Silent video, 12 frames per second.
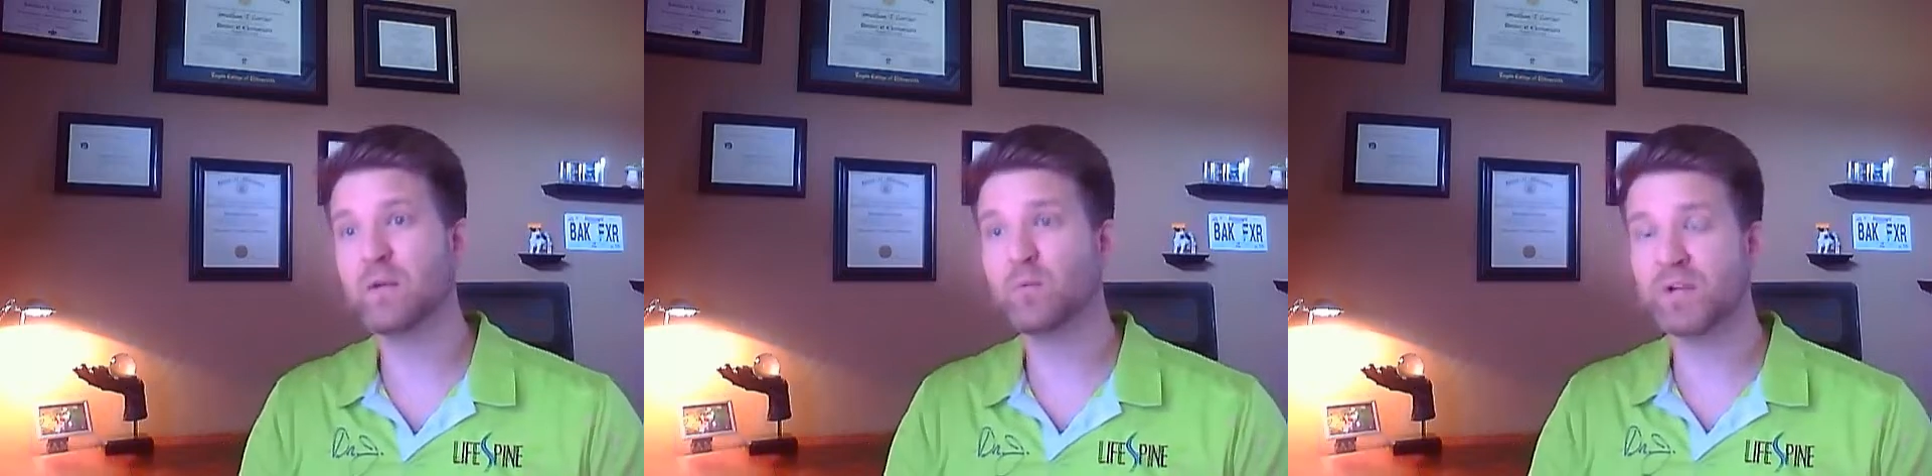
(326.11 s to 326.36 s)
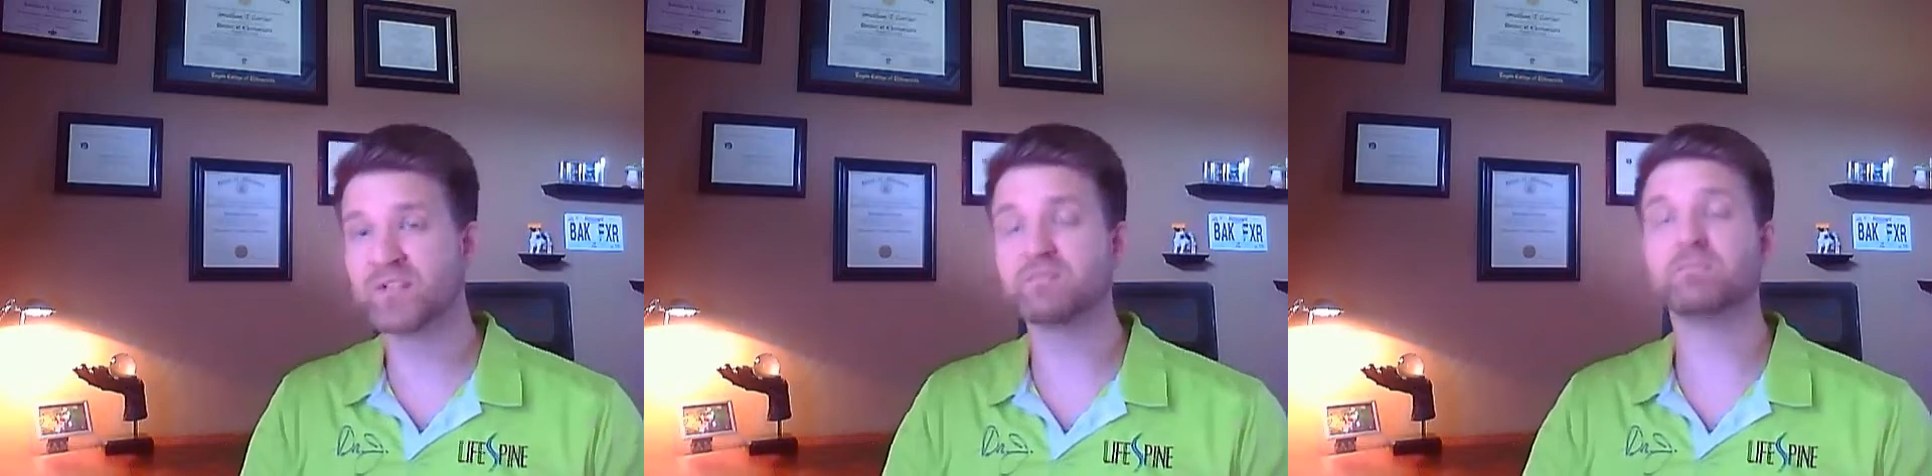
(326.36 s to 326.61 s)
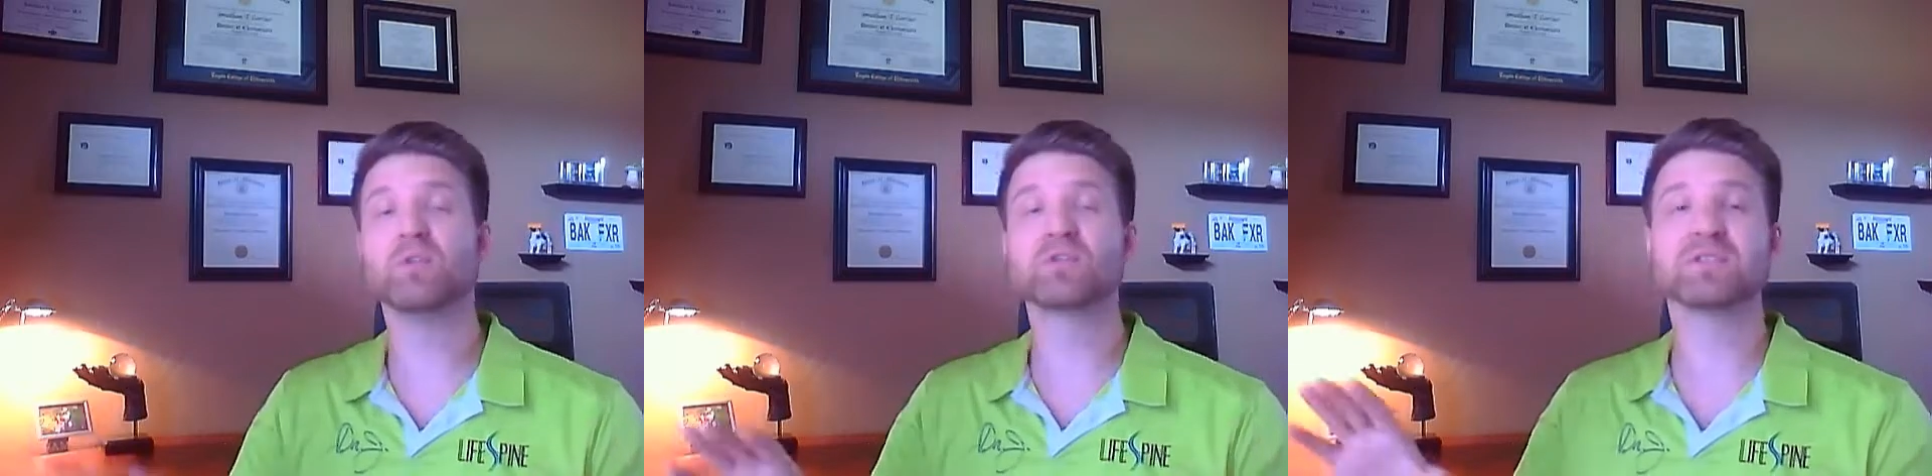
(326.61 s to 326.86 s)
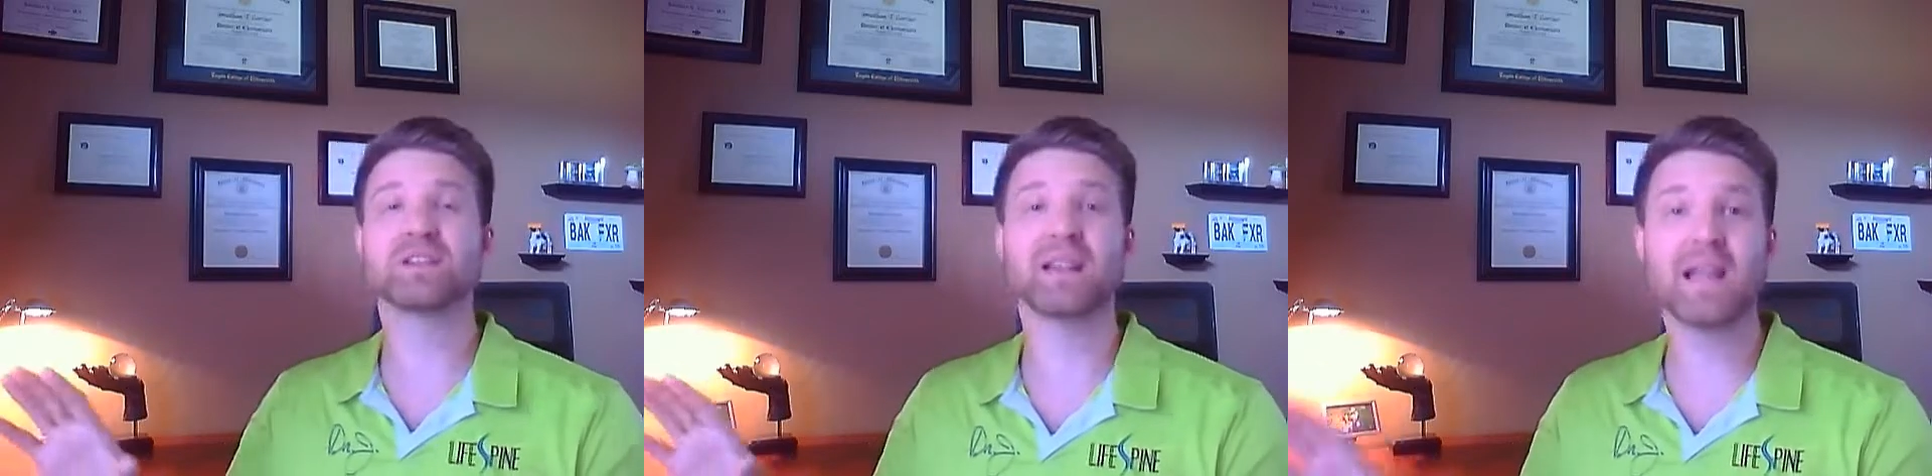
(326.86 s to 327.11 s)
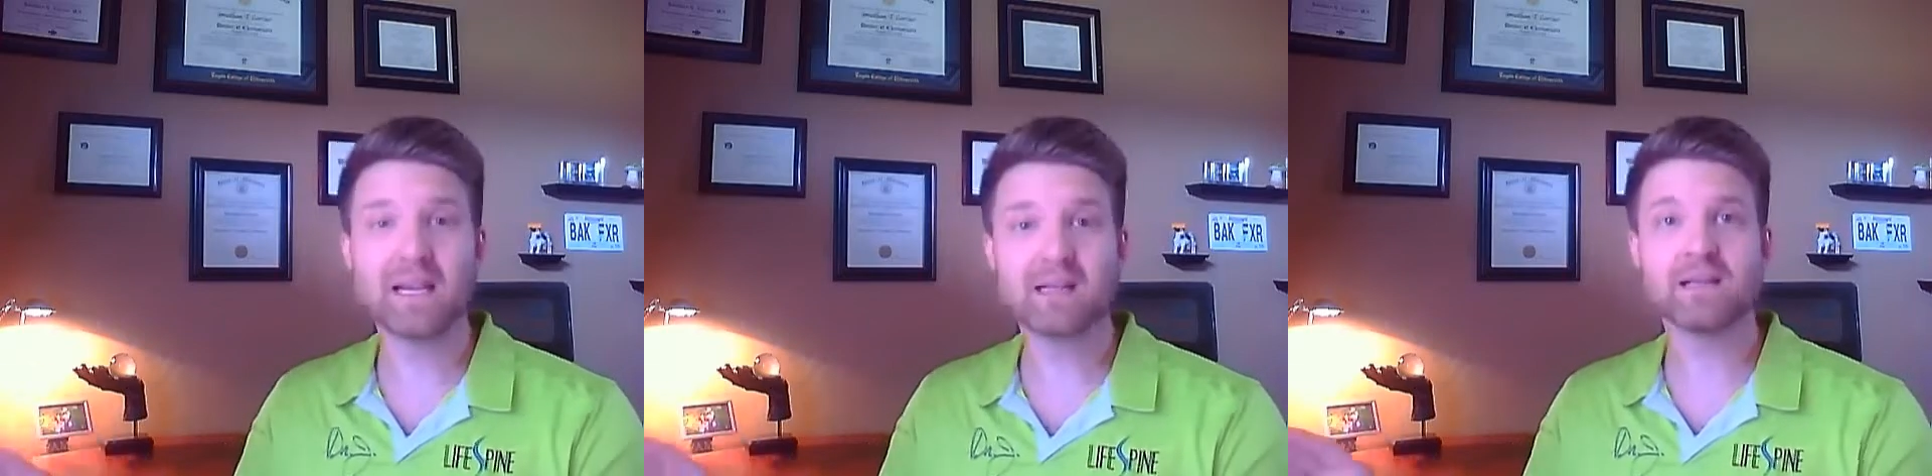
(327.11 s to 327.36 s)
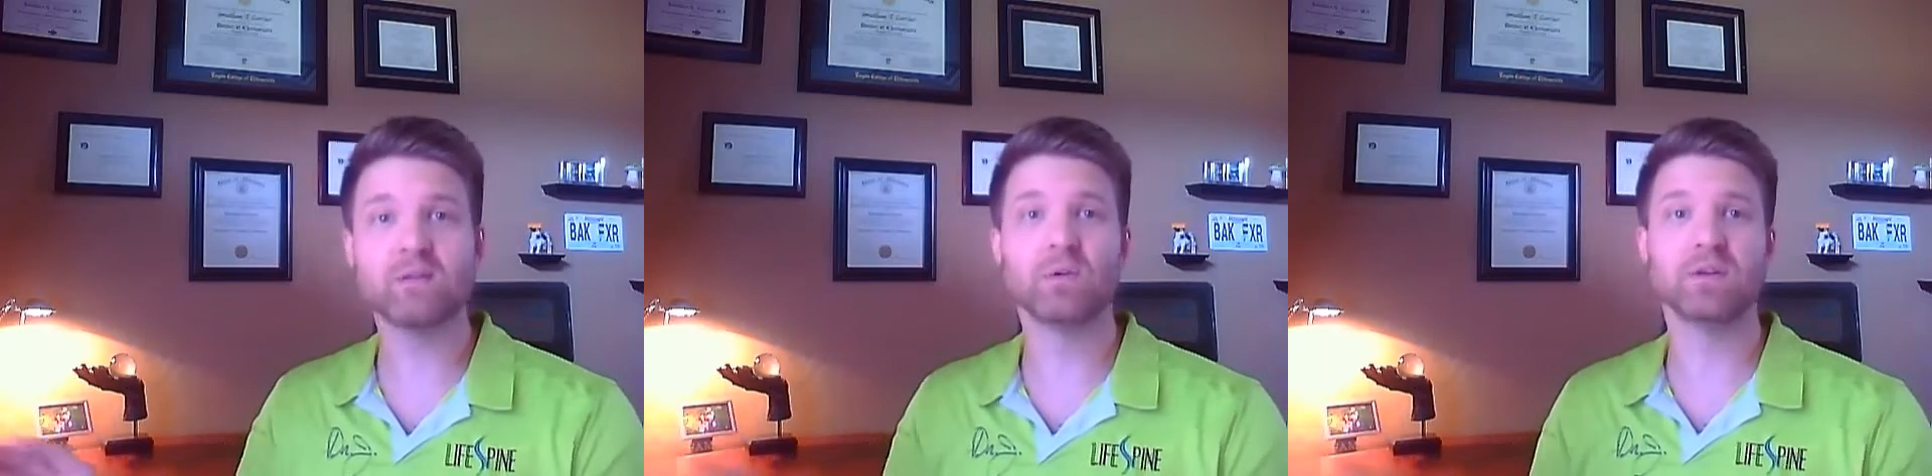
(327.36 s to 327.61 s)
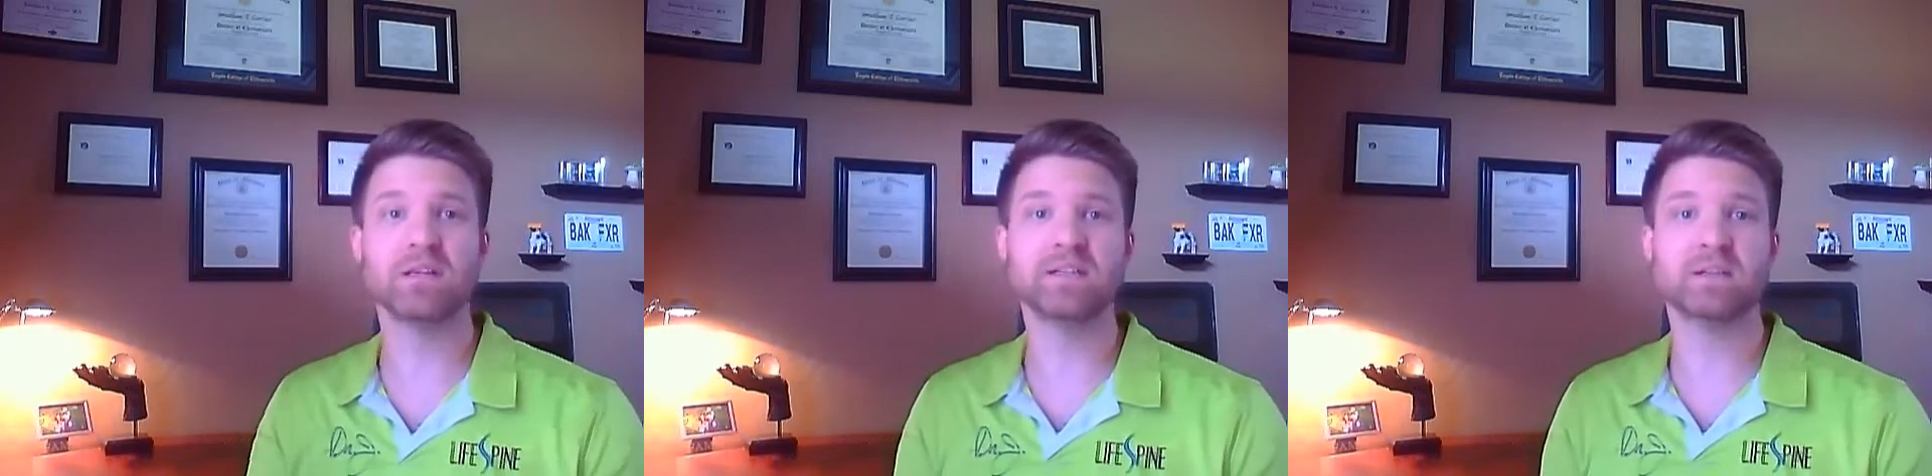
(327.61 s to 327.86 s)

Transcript: which most likely will lead